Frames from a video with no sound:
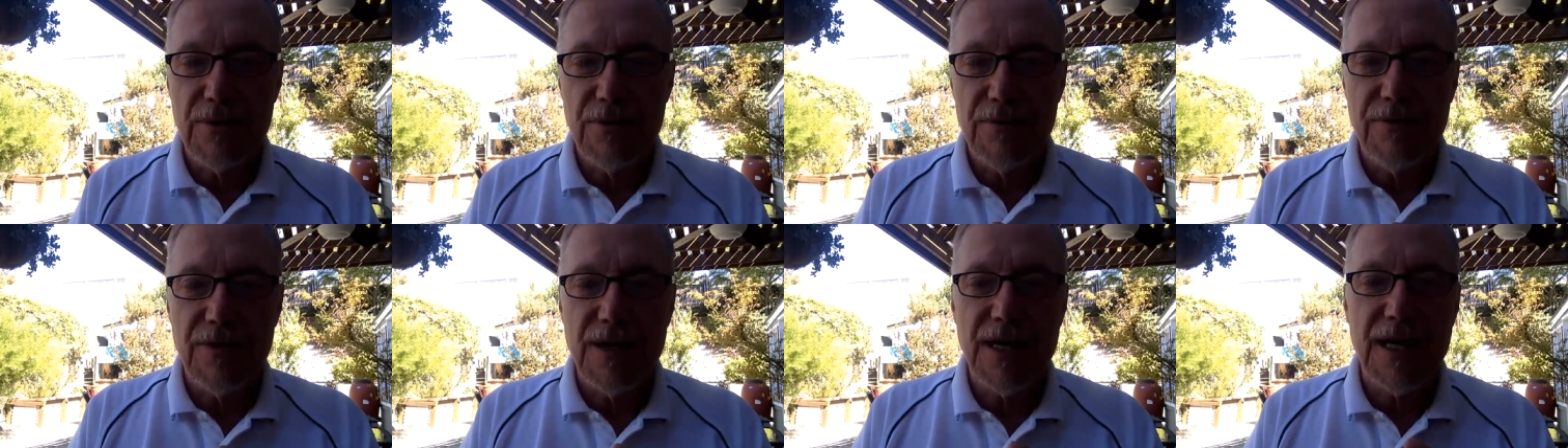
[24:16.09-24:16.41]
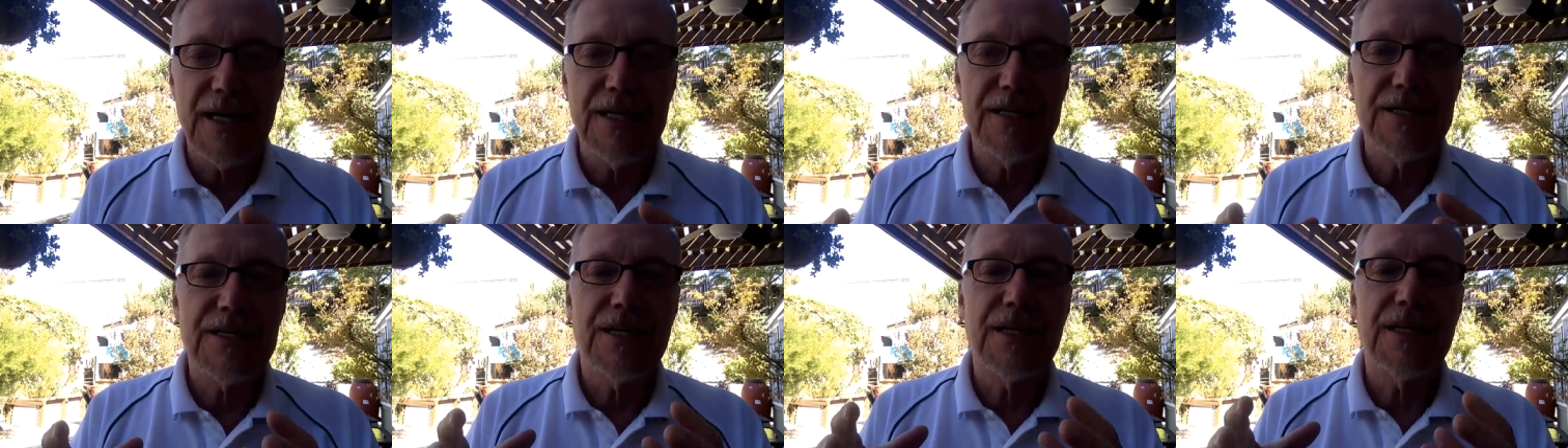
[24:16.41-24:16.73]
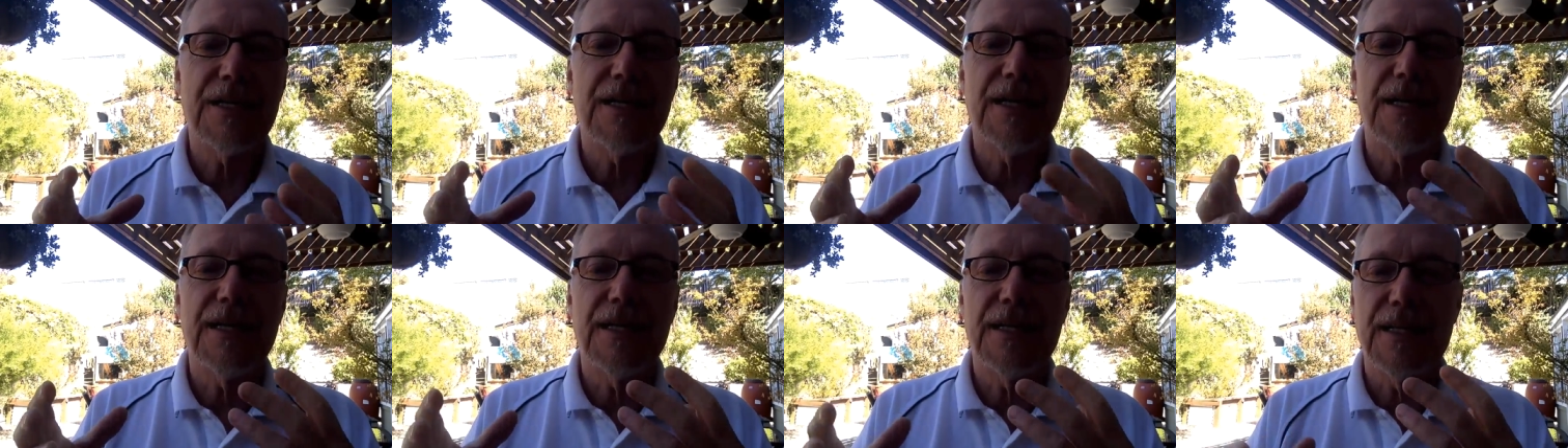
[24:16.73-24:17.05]

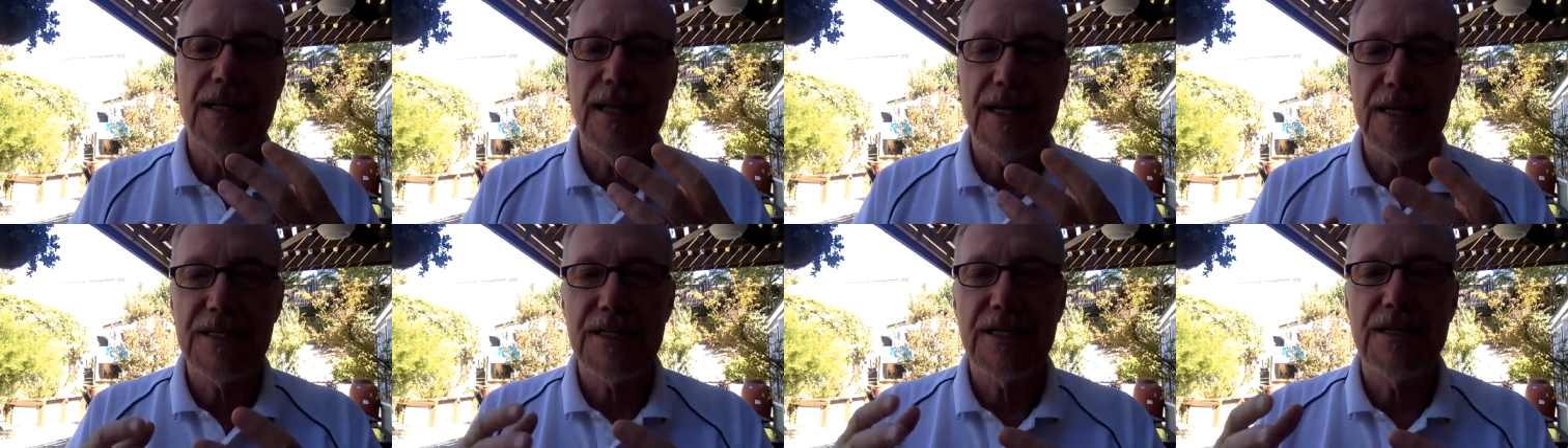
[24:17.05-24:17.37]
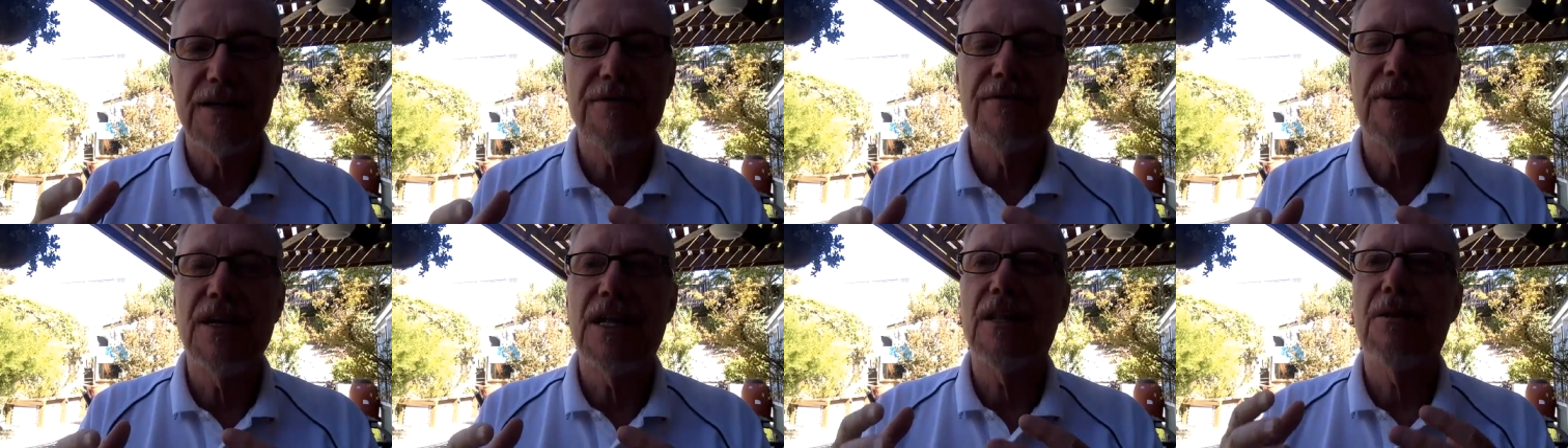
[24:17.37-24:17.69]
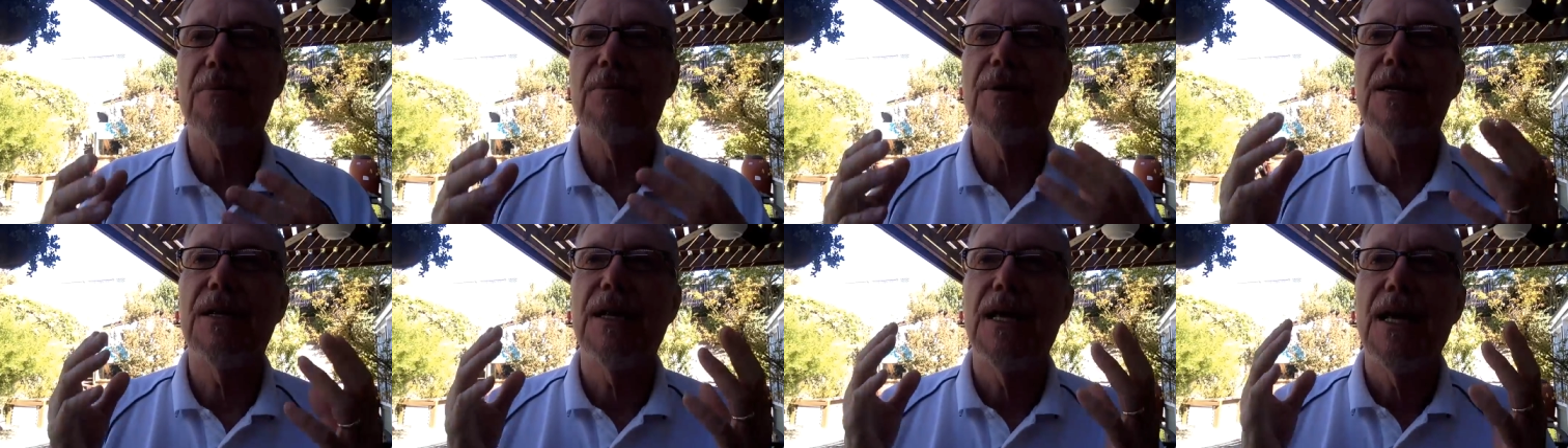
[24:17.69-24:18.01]
revising, and lesson
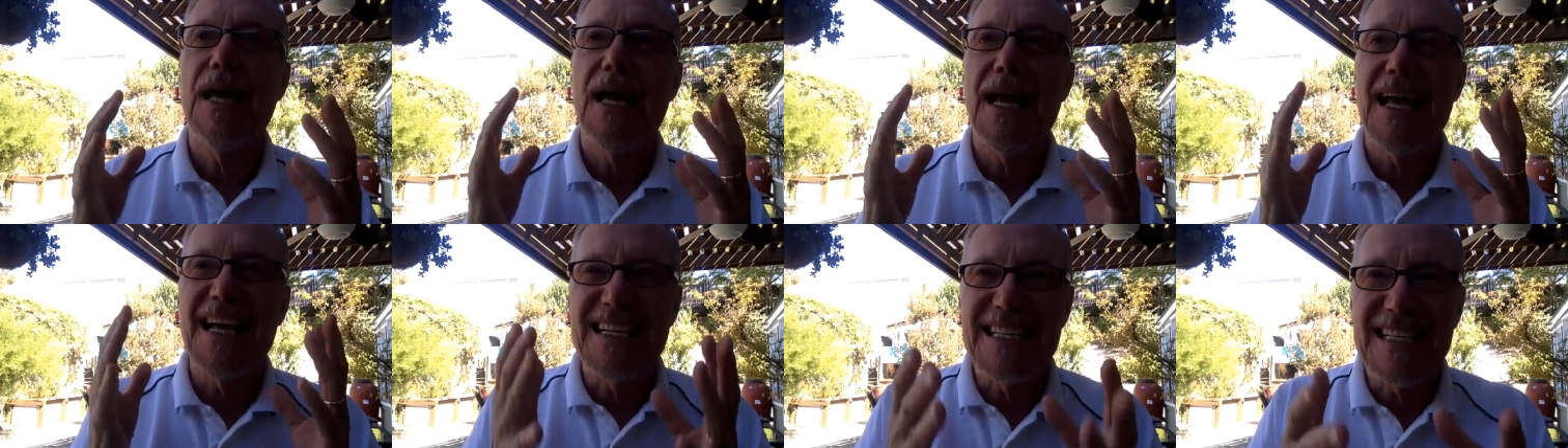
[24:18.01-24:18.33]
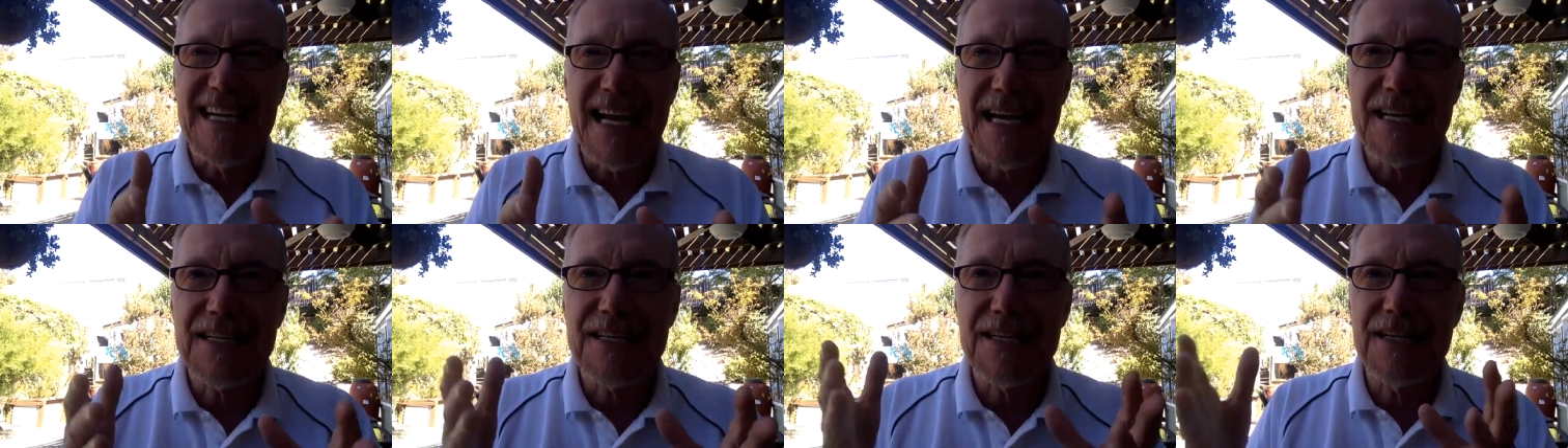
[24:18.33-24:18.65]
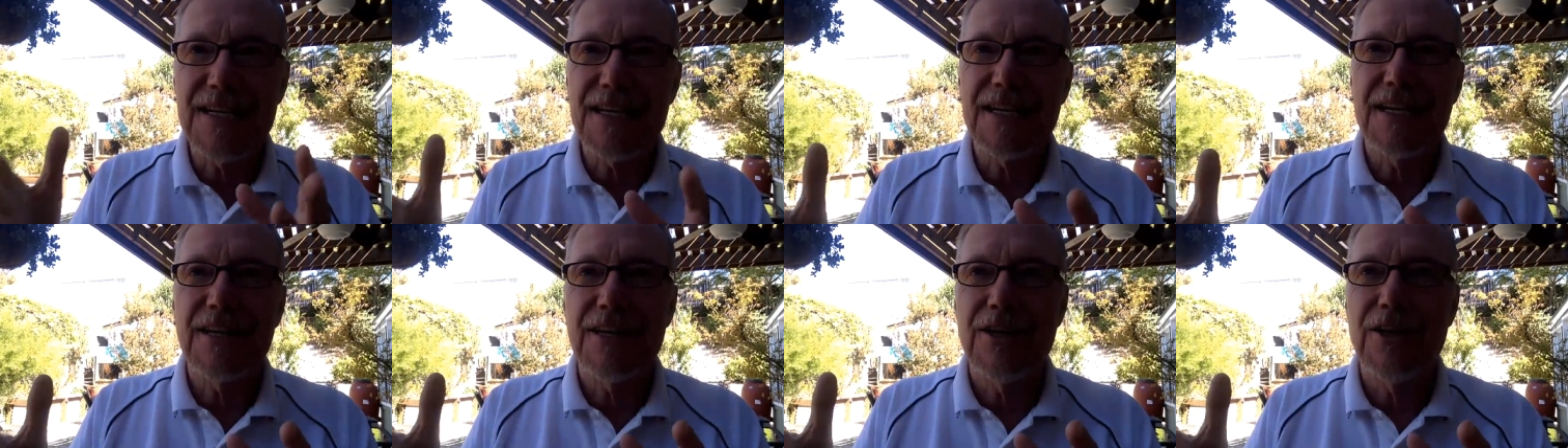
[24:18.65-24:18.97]
development, and
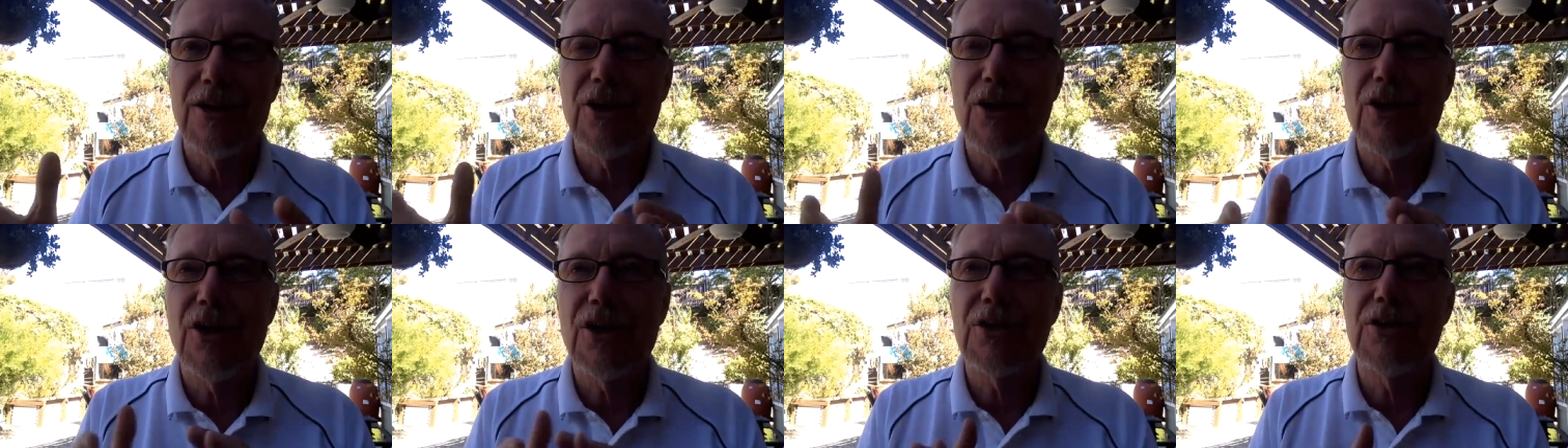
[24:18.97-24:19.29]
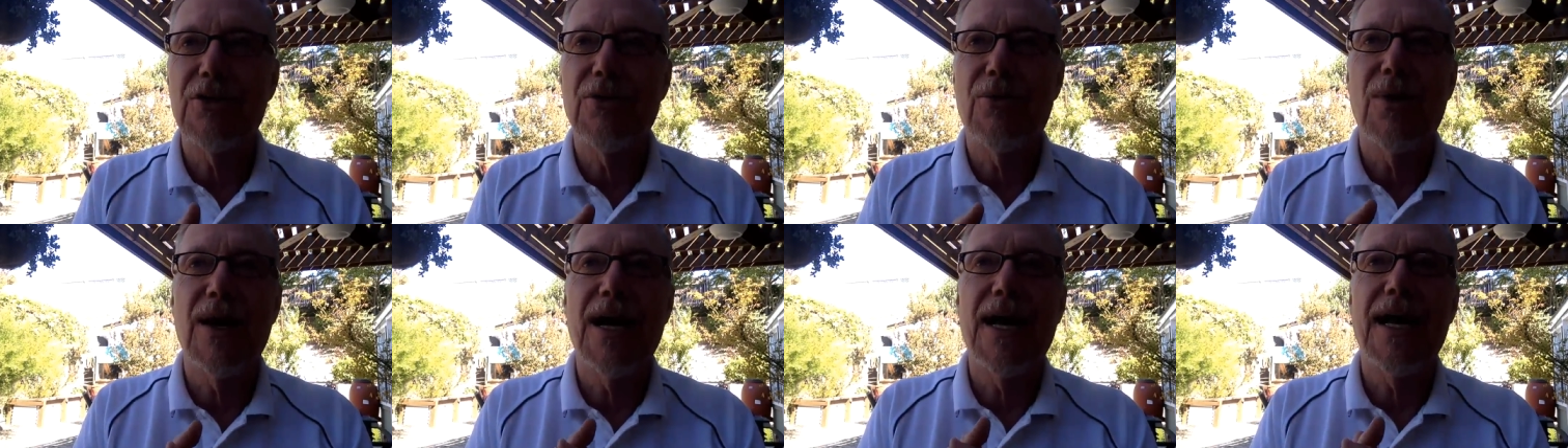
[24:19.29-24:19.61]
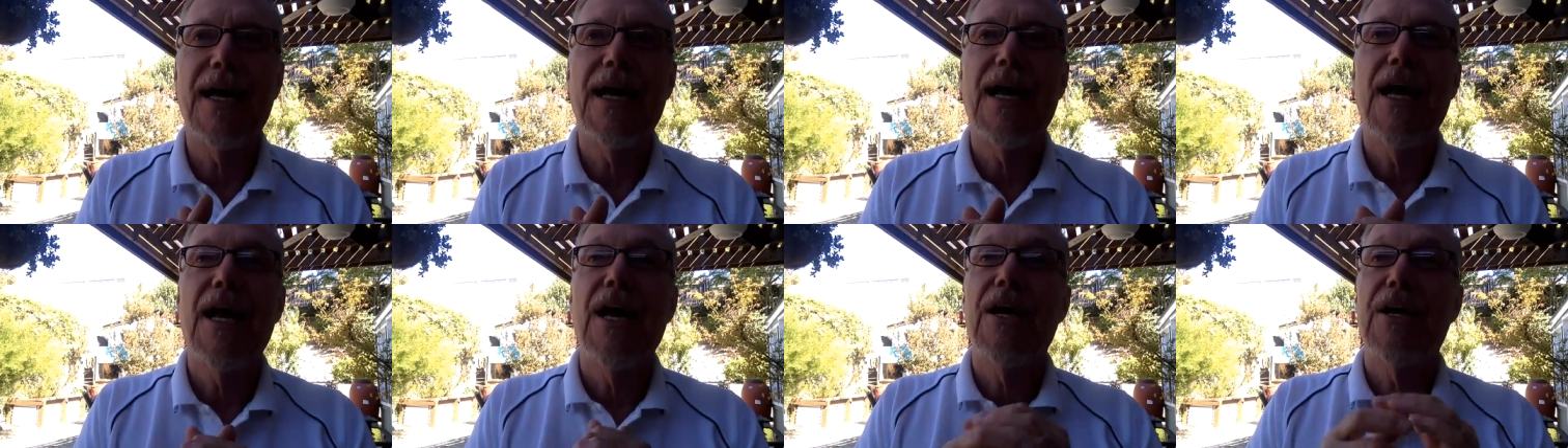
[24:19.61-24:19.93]
testing it along the
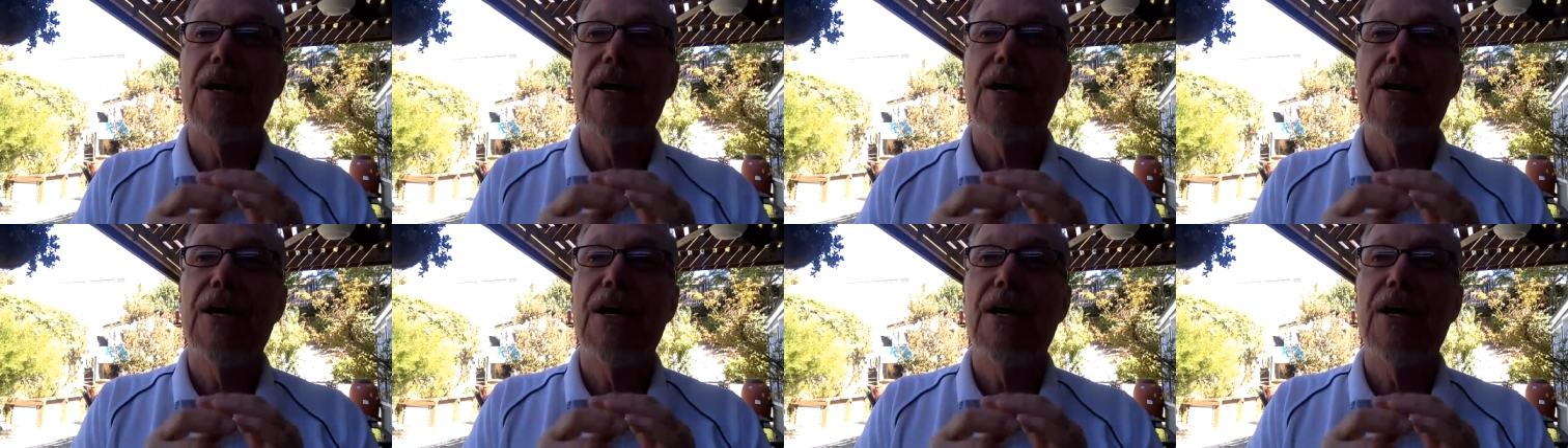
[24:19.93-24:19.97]
way,